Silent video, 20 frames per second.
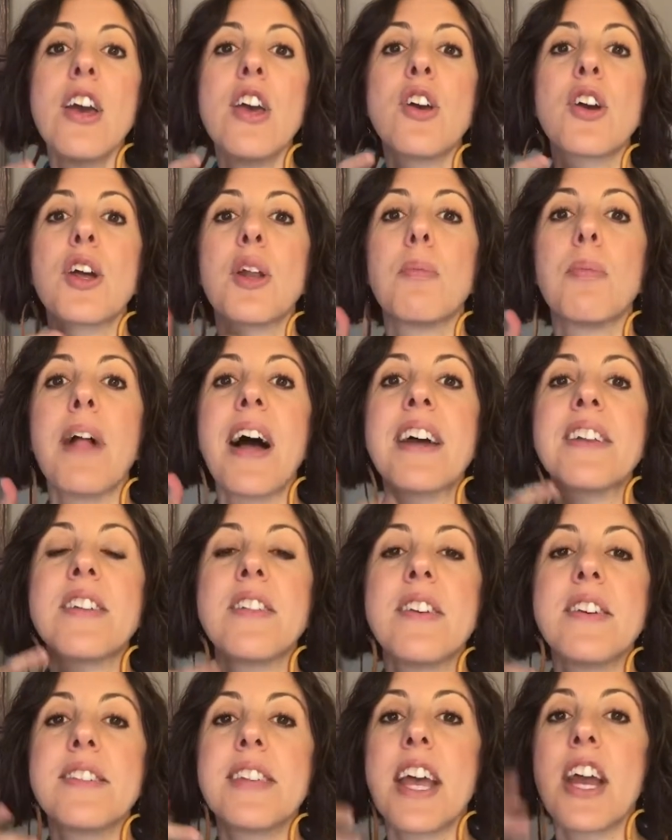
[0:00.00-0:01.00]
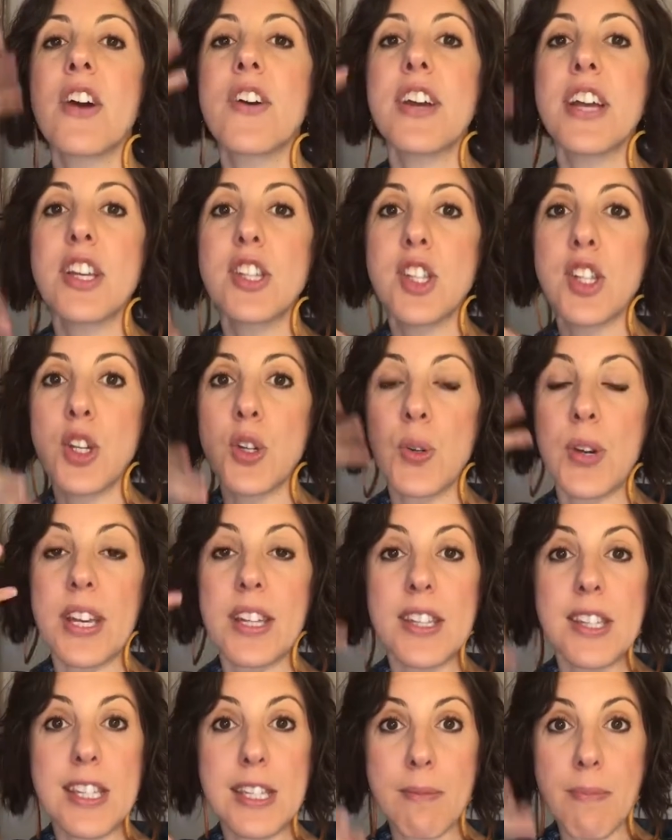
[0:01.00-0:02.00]
You can apply to this area so you
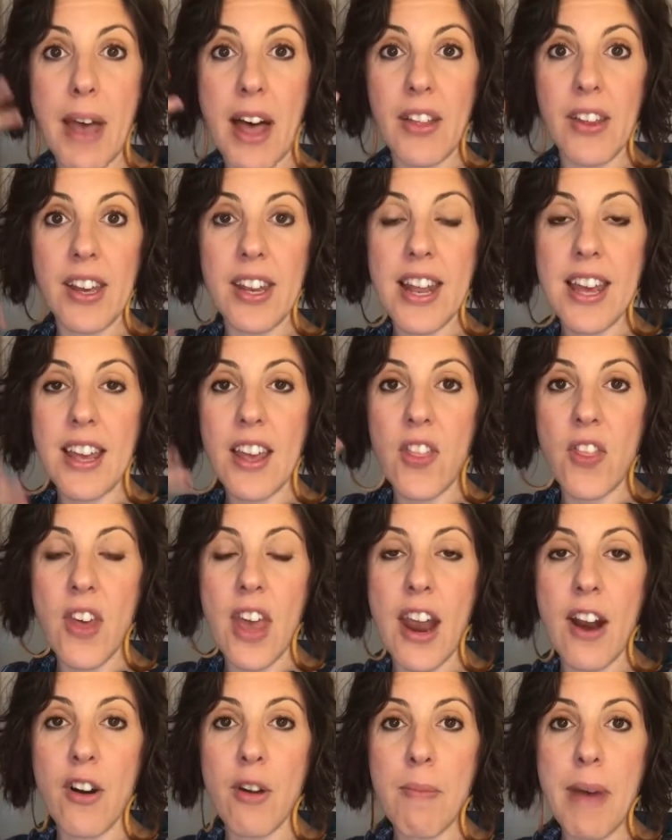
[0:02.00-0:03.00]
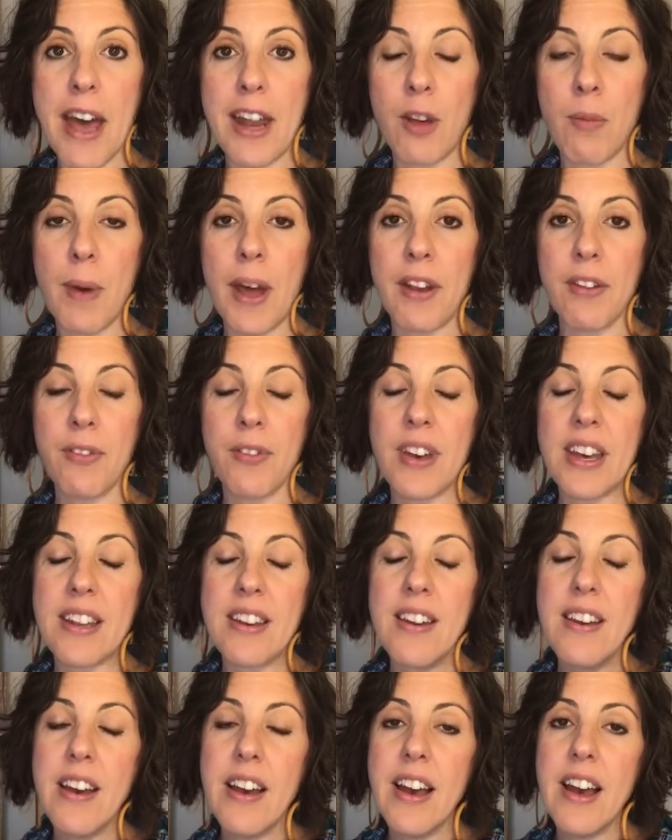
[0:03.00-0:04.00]
can smell it and get the aromatic benefit.